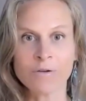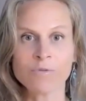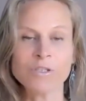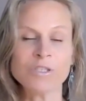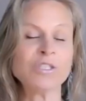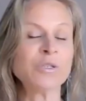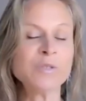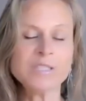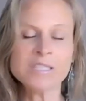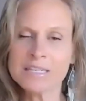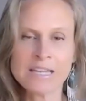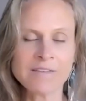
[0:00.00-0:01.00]

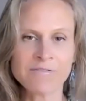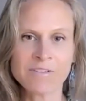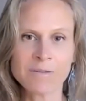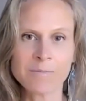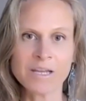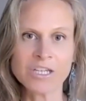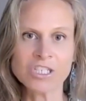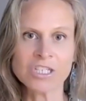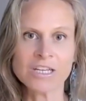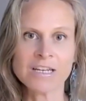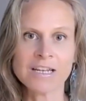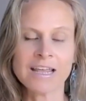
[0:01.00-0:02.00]
reducing
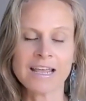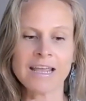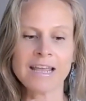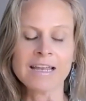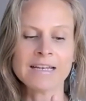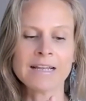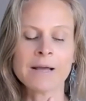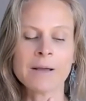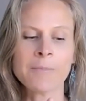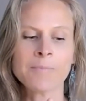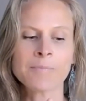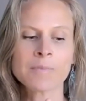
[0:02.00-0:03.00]
inflammation,
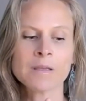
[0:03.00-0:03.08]
and